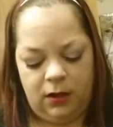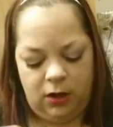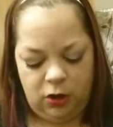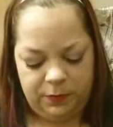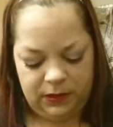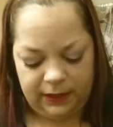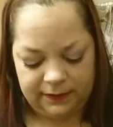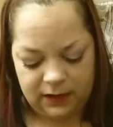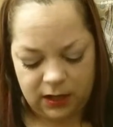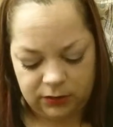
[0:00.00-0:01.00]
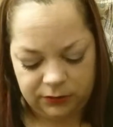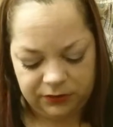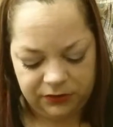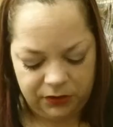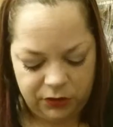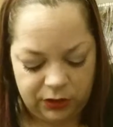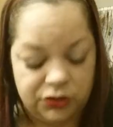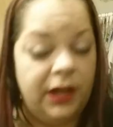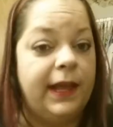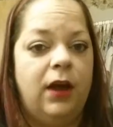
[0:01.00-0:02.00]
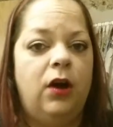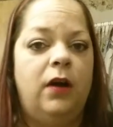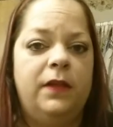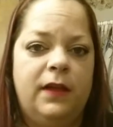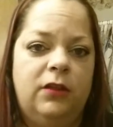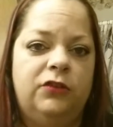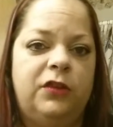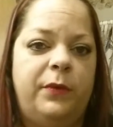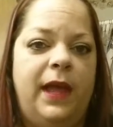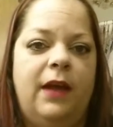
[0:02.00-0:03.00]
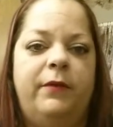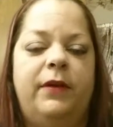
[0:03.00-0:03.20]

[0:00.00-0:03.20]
I hope you like the colors. You can check out all the colors that we have.